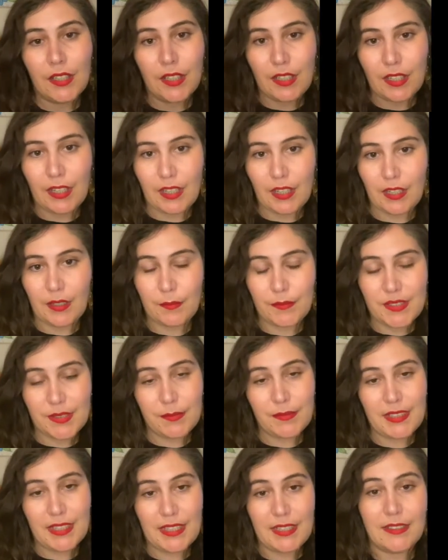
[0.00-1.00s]
some
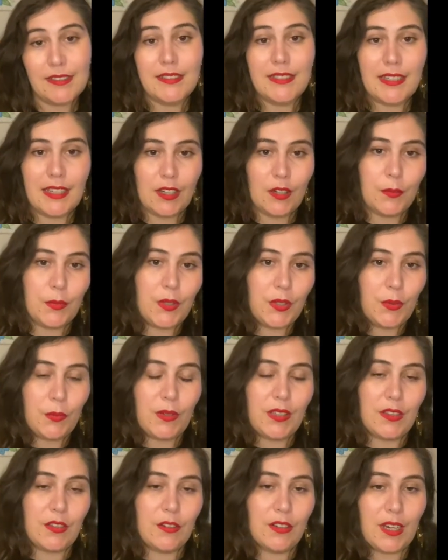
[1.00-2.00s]
things to help you
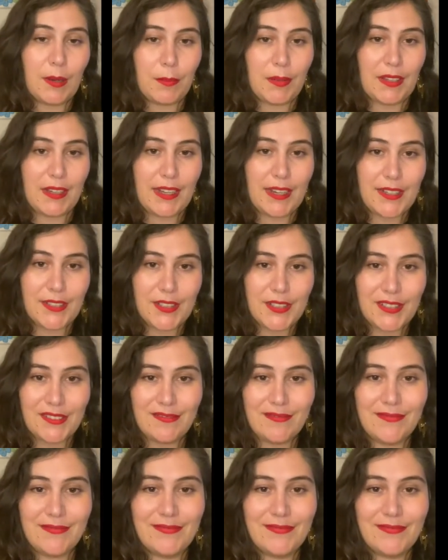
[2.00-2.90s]
with your application.